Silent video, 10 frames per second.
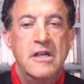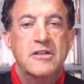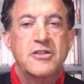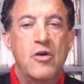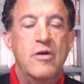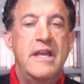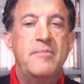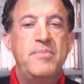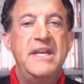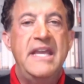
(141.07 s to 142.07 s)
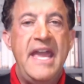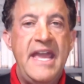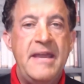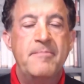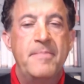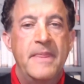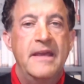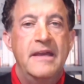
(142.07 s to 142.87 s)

So it became,